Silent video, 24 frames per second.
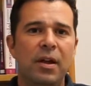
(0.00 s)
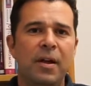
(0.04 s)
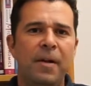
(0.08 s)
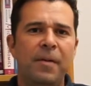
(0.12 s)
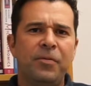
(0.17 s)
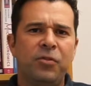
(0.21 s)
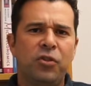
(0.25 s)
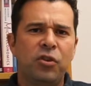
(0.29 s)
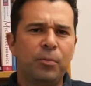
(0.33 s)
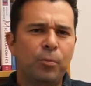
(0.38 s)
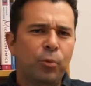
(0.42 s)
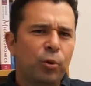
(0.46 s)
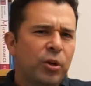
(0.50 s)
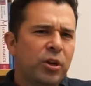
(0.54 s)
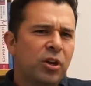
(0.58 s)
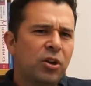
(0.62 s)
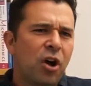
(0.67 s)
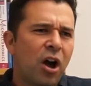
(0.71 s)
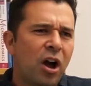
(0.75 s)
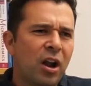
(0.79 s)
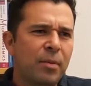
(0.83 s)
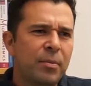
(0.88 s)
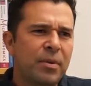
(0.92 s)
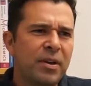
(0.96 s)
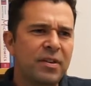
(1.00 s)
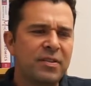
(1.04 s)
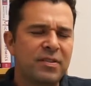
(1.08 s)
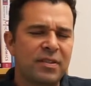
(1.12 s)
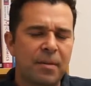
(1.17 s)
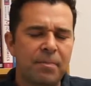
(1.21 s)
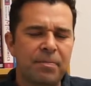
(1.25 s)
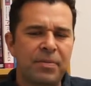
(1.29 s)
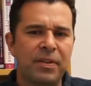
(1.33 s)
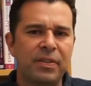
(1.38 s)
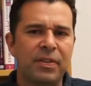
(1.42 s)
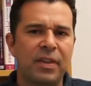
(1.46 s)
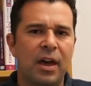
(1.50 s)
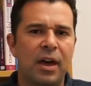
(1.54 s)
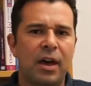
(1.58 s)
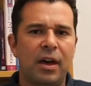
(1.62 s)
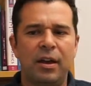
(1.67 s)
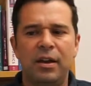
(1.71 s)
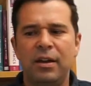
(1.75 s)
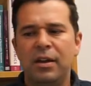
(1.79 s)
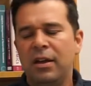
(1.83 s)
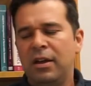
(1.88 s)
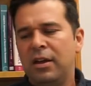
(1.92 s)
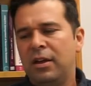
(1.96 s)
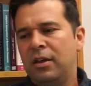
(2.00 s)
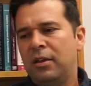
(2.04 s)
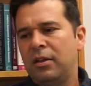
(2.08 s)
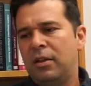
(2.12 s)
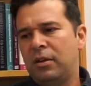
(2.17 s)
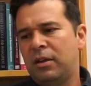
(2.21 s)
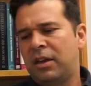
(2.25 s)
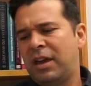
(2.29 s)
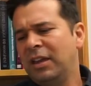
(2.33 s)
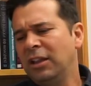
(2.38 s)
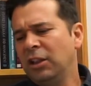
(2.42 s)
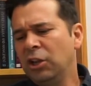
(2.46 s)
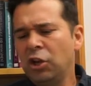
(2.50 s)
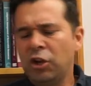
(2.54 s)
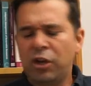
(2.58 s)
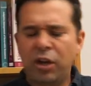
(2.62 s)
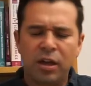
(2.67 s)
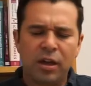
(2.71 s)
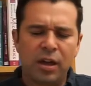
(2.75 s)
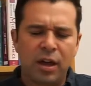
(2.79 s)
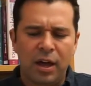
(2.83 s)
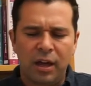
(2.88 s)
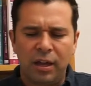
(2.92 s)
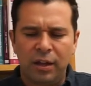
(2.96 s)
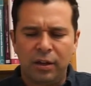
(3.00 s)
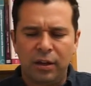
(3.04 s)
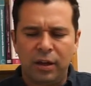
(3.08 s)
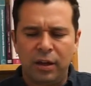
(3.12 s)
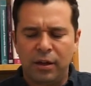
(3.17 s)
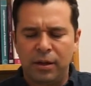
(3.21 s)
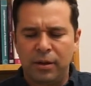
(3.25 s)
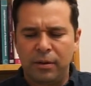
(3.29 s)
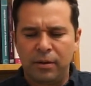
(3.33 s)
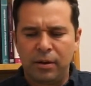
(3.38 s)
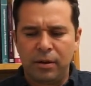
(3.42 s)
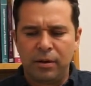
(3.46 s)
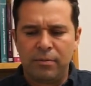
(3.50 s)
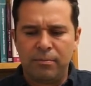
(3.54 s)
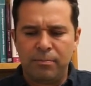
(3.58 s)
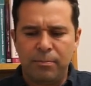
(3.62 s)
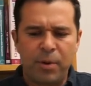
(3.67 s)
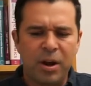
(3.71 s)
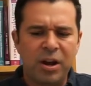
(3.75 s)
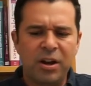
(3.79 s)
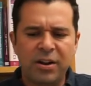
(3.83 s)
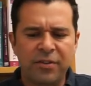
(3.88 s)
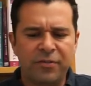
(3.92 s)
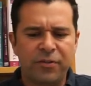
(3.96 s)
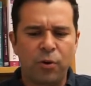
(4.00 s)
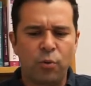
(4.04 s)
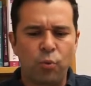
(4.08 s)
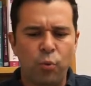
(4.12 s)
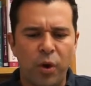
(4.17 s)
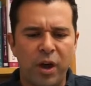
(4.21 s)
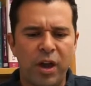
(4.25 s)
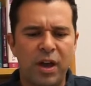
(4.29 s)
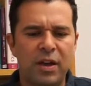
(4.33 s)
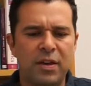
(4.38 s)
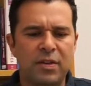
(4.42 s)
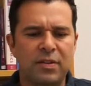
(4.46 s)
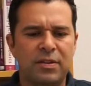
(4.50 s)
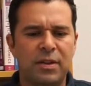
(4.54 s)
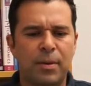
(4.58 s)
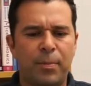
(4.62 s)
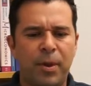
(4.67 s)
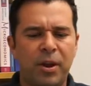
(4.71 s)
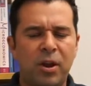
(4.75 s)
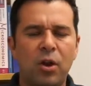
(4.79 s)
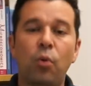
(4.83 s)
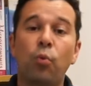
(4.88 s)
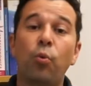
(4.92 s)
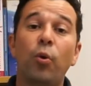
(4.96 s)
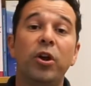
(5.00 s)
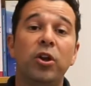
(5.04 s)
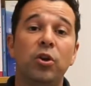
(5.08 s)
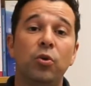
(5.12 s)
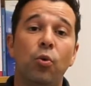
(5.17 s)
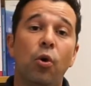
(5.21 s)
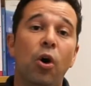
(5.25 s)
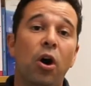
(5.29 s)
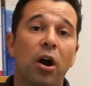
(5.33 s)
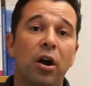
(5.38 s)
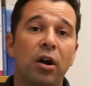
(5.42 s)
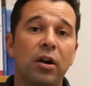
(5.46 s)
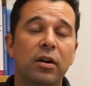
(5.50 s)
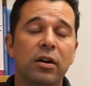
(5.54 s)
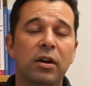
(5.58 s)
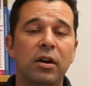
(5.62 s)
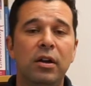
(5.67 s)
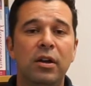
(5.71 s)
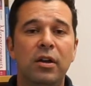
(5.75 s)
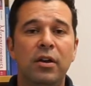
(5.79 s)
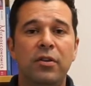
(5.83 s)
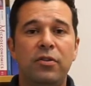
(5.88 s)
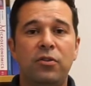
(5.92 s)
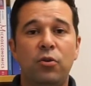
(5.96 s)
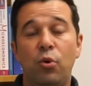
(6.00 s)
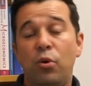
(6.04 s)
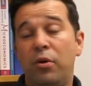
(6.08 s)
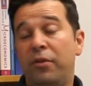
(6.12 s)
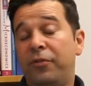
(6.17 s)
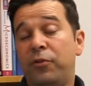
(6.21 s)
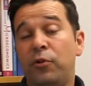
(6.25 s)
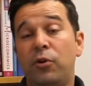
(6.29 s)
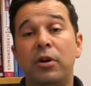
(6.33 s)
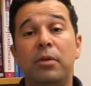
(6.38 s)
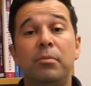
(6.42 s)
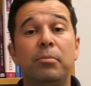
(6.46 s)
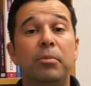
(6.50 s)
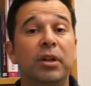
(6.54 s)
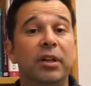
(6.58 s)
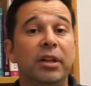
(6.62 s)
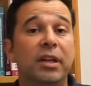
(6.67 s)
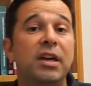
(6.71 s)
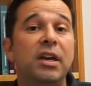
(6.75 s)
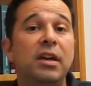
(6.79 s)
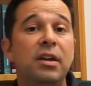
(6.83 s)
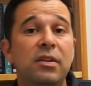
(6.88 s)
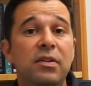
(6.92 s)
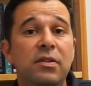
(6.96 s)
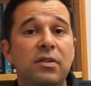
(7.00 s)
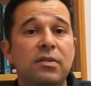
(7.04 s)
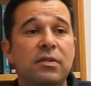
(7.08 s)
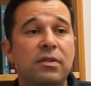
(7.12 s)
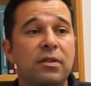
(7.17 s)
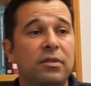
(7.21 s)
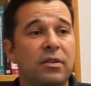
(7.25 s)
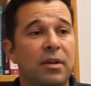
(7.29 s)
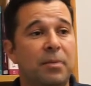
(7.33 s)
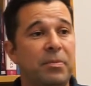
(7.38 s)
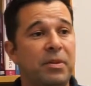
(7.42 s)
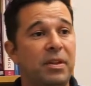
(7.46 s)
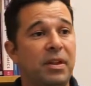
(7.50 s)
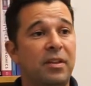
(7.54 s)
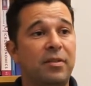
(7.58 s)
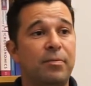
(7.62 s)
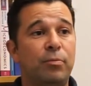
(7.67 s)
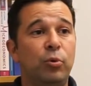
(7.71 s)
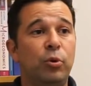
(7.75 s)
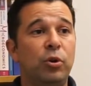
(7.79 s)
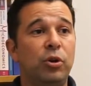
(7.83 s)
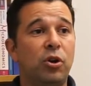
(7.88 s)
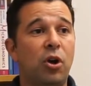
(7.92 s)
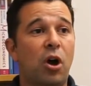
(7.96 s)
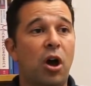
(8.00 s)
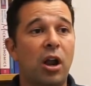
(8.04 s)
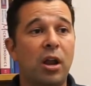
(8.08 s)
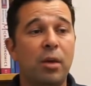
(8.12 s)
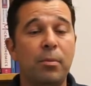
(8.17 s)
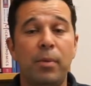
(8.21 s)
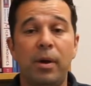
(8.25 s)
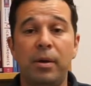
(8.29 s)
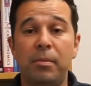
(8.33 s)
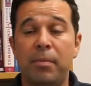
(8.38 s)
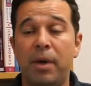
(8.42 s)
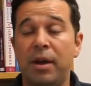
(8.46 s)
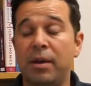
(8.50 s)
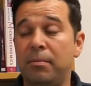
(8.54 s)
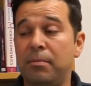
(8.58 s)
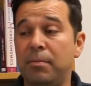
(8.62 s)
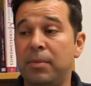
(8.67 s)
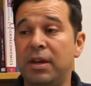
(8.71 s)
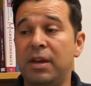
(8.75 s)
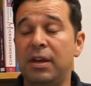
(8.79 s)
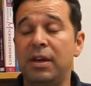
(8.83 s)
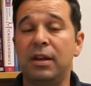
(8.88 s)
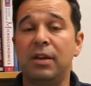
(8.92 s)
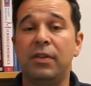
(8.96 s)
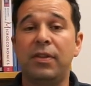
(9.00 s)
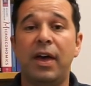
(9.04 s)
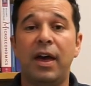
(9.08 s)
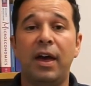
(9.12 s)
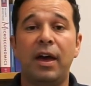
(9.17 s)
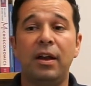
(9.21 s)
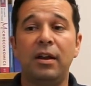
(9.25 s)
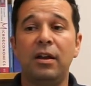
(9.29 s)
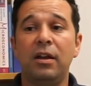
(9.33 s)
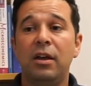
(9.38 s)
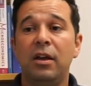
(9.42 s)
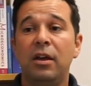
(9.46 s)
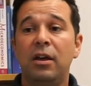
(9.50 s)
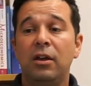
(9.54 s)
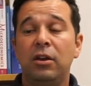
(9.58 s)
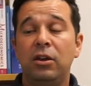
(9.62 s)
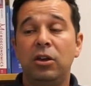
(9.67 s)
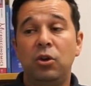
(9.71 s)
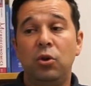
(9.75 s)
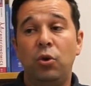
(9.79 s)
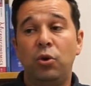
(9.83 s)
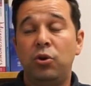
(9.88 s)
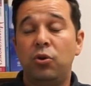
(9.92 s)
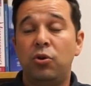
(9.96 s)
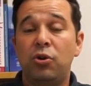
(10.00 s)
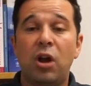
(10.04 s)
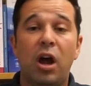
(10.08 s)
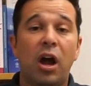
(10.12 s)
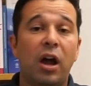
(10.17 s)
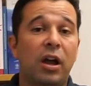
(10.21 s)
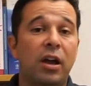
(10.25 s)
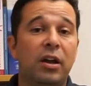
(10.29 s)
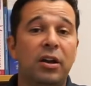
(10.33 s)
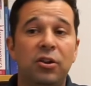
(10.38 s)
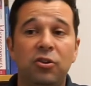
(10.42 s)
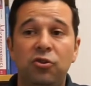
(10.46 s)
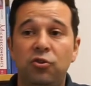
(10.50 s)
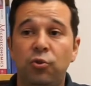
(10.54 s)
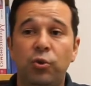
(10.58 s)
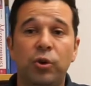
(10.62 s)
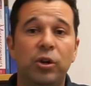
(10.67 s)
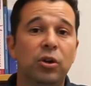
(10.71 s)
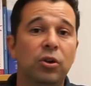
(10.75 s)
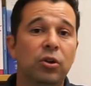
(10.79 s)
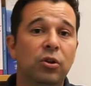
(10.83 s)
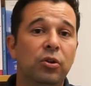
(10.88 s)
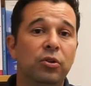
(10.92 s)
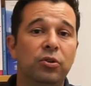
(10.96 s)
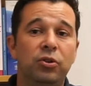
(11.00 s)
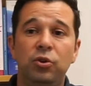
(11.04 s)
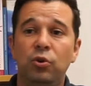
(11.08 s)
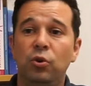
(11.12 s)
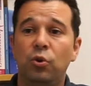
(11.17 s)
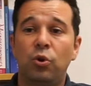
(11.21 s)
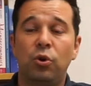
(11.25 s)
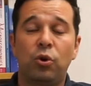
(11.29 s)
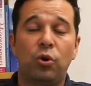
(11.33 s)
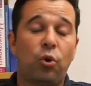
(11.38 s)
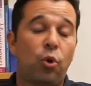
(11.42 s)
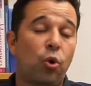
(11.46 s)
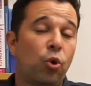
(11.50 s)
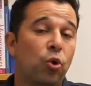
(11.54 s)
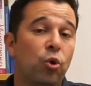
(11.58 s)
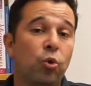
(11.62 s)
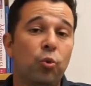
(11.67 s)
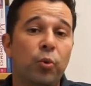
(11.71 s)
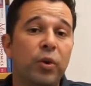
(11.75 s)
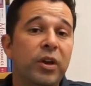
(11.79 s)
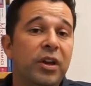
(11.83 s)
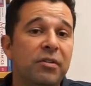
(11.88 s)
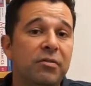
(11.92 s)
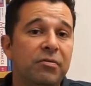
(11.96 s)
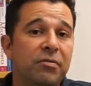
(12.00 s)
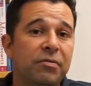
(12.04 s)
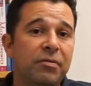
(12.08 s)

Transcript: So the blue economy is something that can look at in very different ways depending on where you are. So if you're in Belize, something that's blue economy might mean that you're not going to drill your coral reef